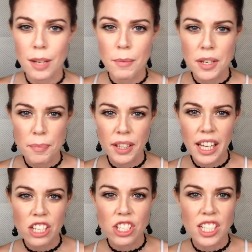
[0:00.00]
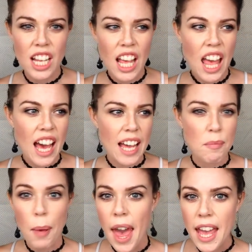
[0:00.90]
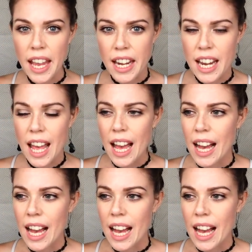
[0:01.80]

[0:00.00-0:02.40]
and manipulation and pain,